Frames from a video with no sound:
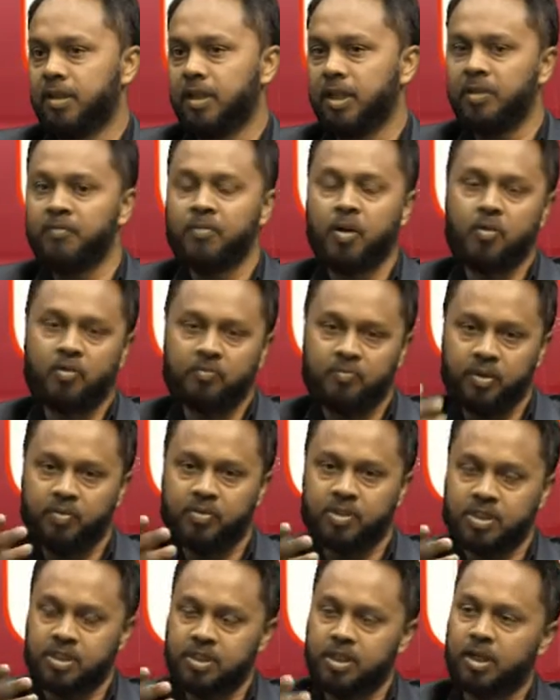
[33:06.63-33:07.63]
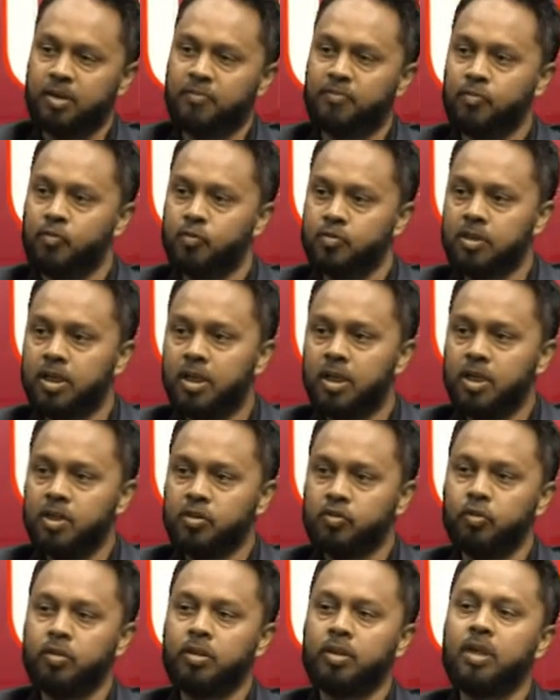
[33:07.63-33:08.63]
If our viewers are seeing, of course.
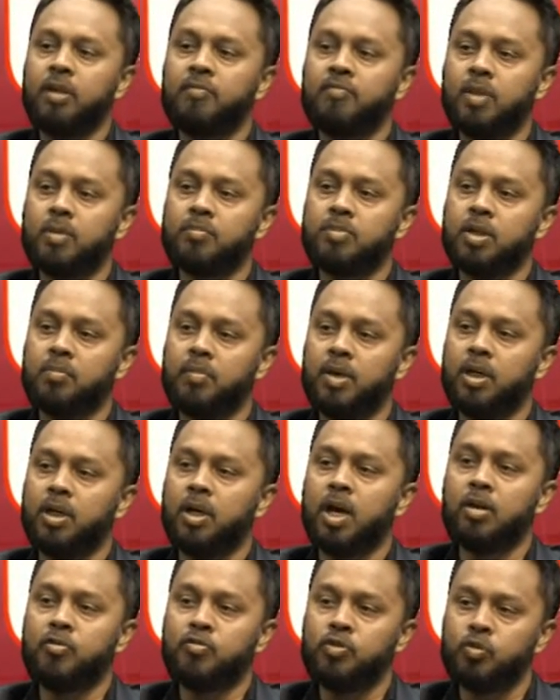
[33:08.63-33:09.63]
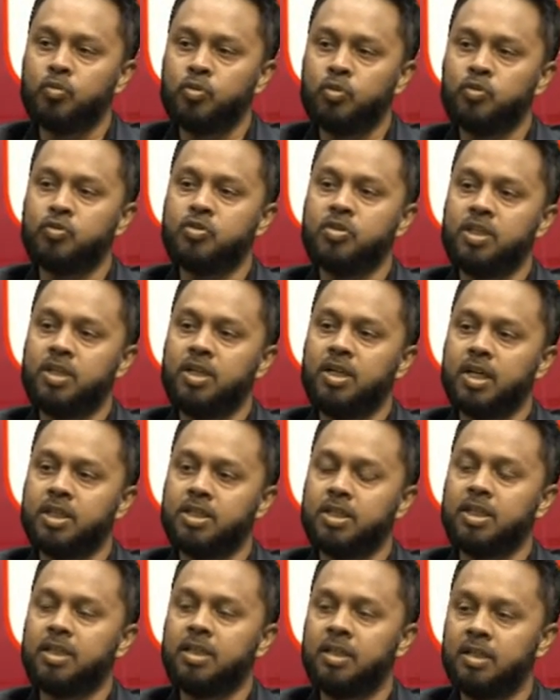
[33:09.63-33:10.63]
So give them some idea. How do you want to see
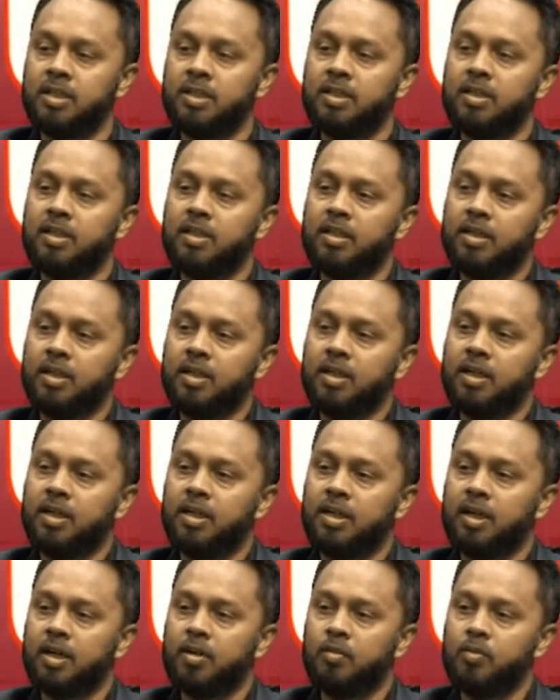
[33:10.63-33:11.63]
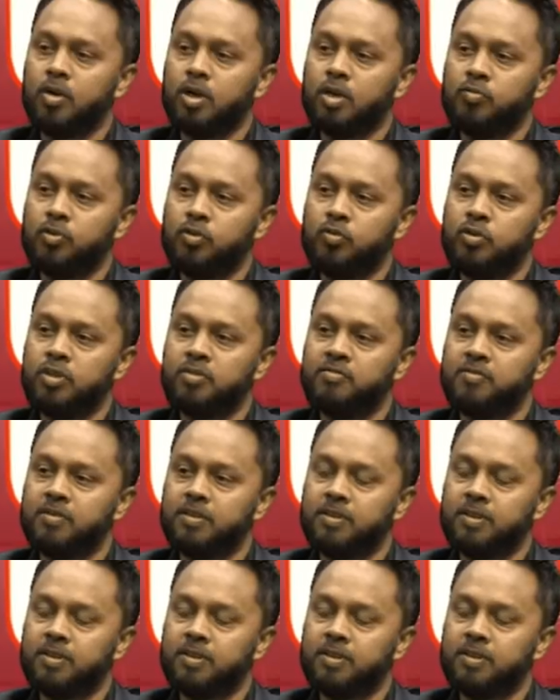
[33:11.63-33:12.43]
next Eid? Uh, what can we do different?